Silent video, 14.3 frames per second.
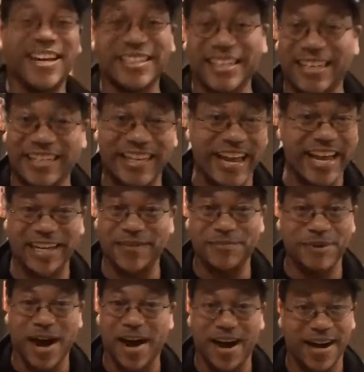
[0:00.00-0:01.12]
so I did a daddy
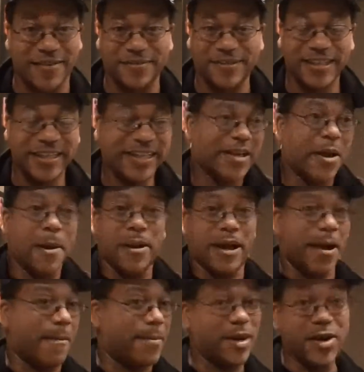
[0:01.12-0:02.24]
bomb.
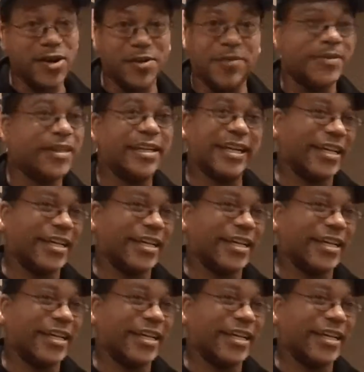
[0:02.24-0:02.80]
Kaboom!